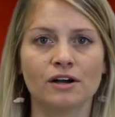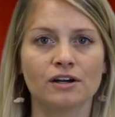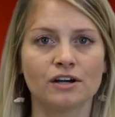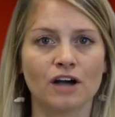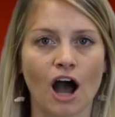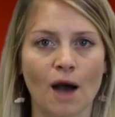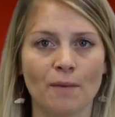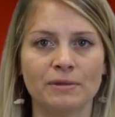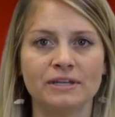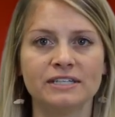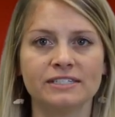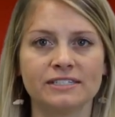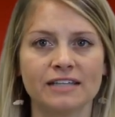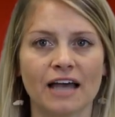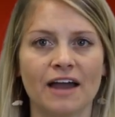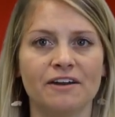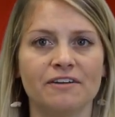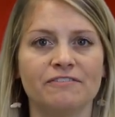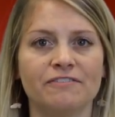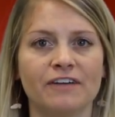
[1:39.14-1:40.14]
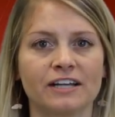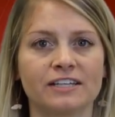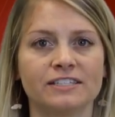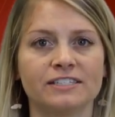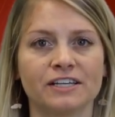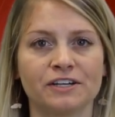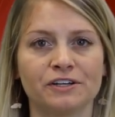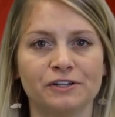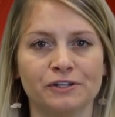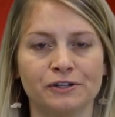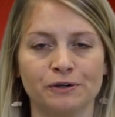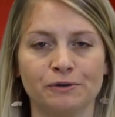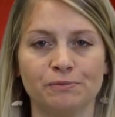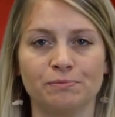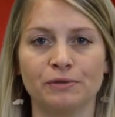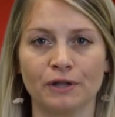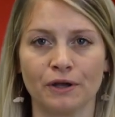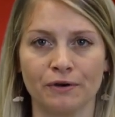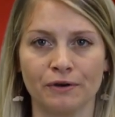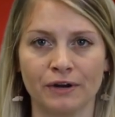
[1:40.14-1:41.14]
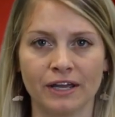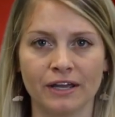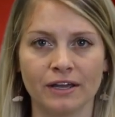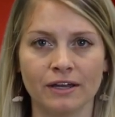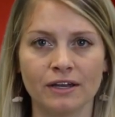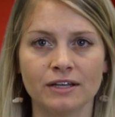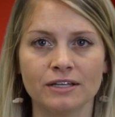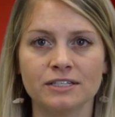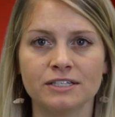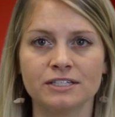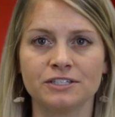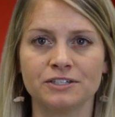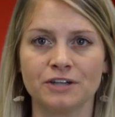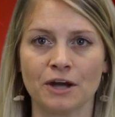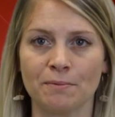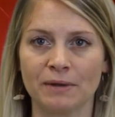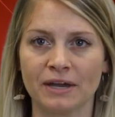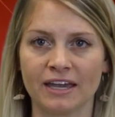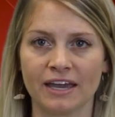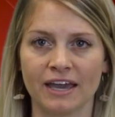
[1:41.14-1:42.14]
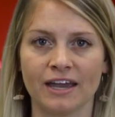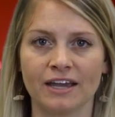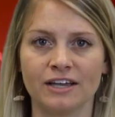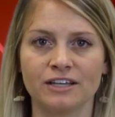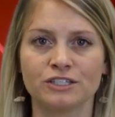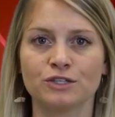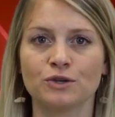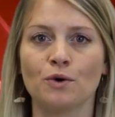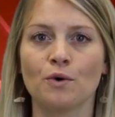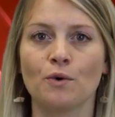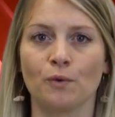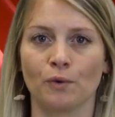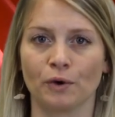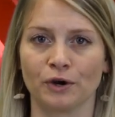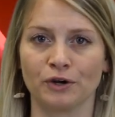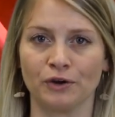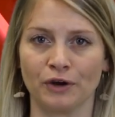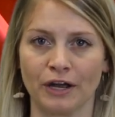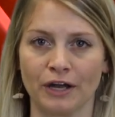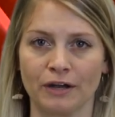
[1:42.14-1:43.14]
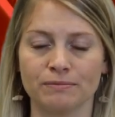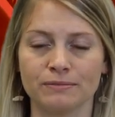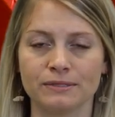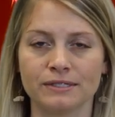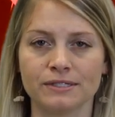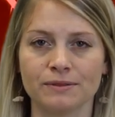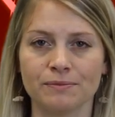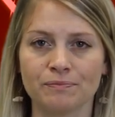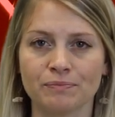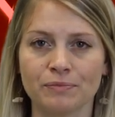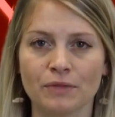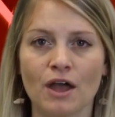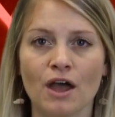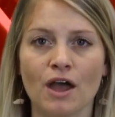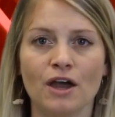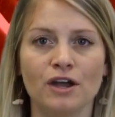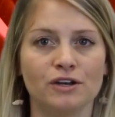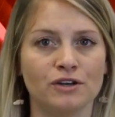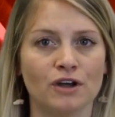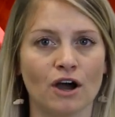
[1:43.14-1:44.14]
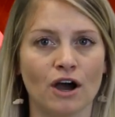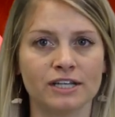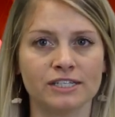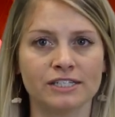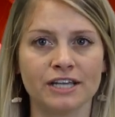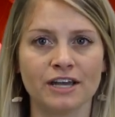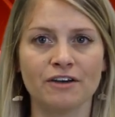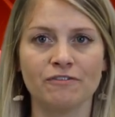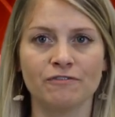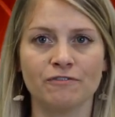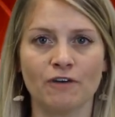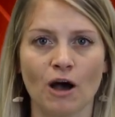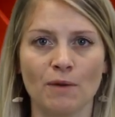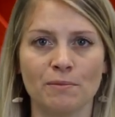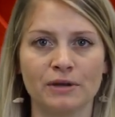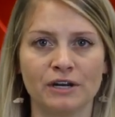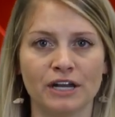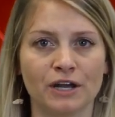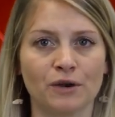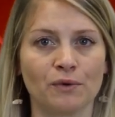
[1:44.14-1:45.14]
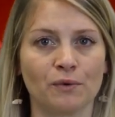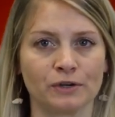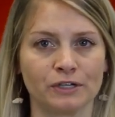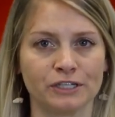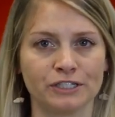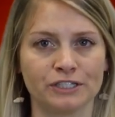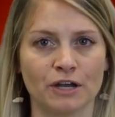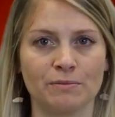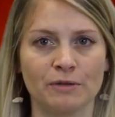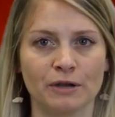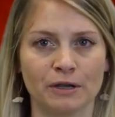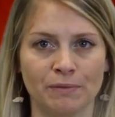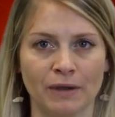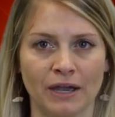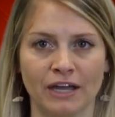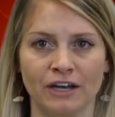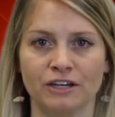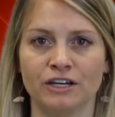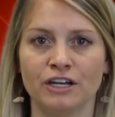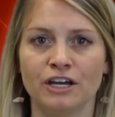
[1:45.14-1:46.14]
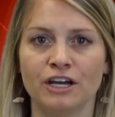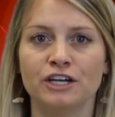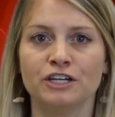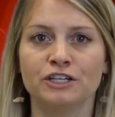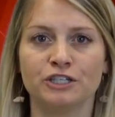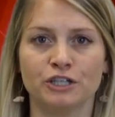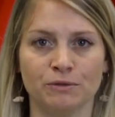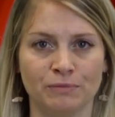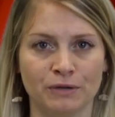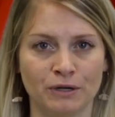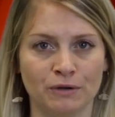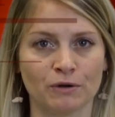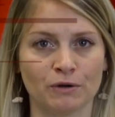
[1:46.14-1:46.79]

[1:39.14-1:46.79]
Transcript: Common side effects include bloating, stomach aches, or cramps. Nausea, vomiting, or stomach pain should be